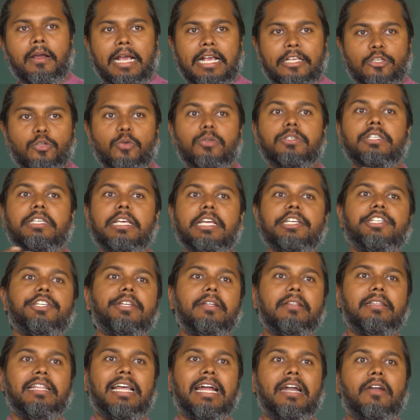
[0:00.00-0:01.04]

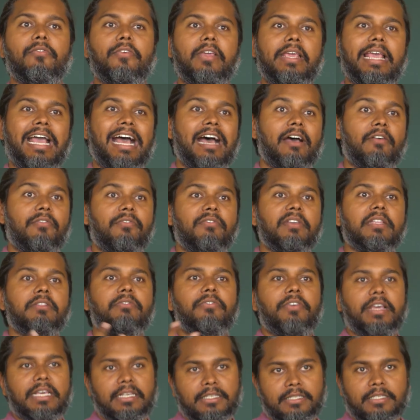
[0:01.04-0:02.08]
association that we have with
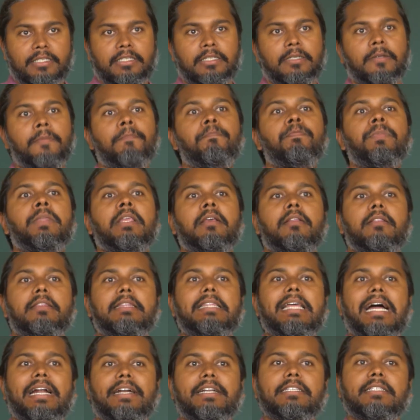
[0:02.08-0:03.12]
waste
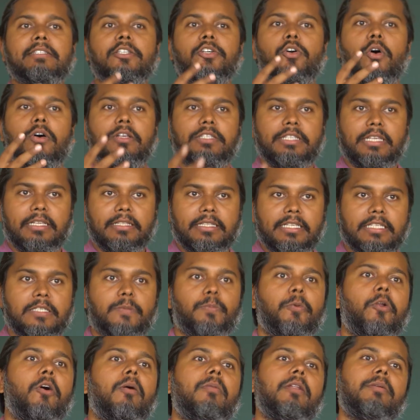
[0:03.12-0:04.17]
that is causing this
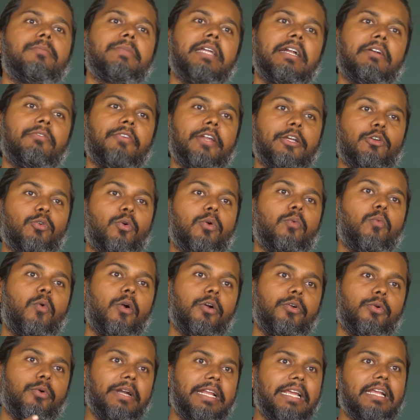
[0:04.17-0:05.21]
problem, that we don't
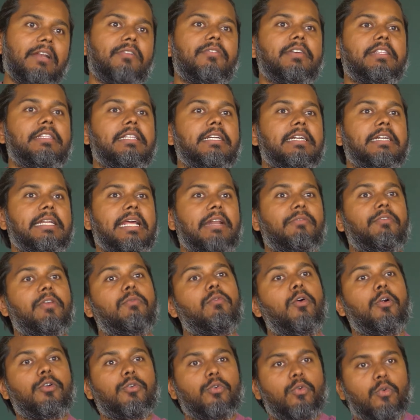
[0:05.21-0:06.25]
want to deal with it and we
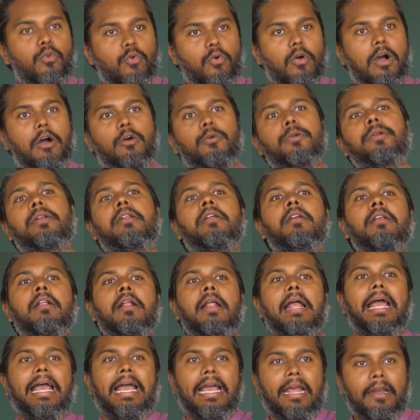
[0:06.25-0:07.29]
want to go out
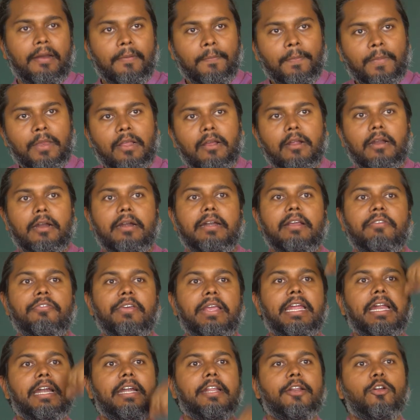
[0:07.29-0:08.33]
and
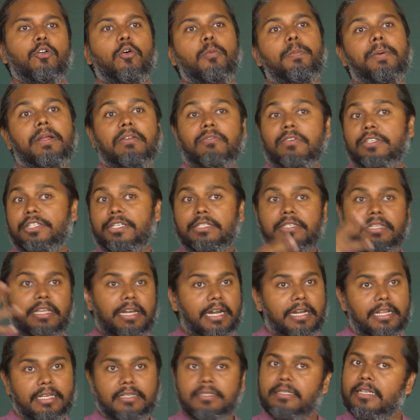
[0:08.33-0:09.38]
defecate in open, which is
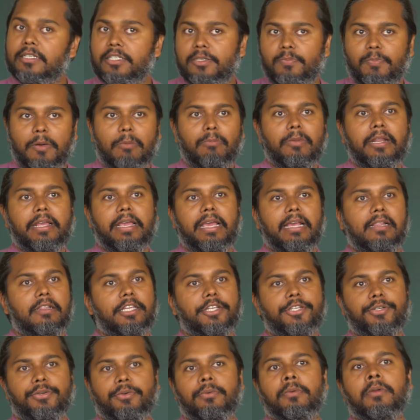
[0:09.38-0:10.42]
creating such a public health
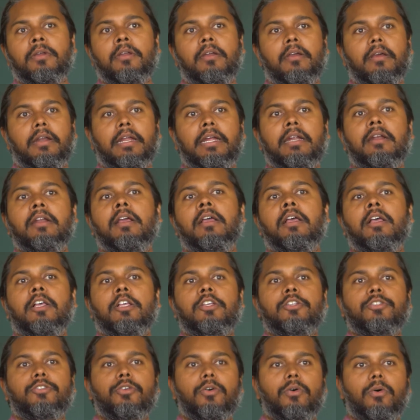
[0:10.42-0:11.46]
issue, right?
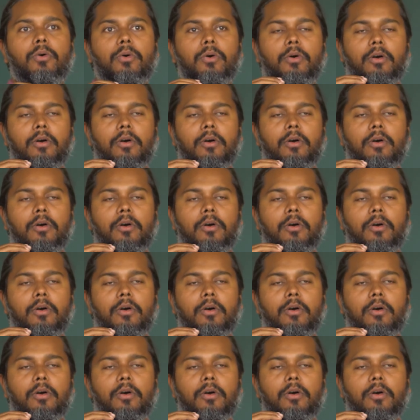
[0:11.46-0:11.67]
So